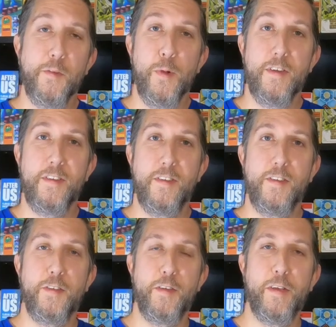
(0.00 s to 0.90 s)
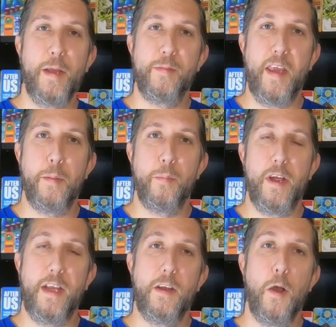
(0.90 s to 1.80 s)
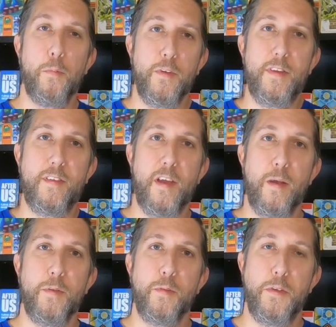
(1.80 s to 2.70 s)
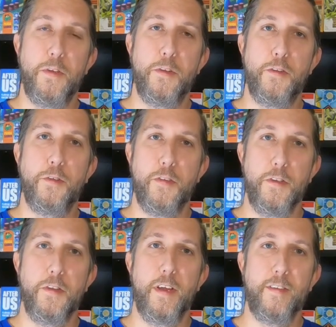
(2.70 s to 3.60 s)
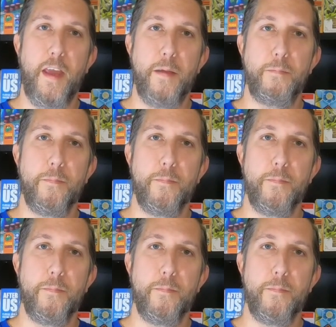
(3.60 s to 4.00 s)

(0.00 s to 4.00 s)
for watching the Saltire Games Game Break, and hopefully this helps when you're choosing your next game.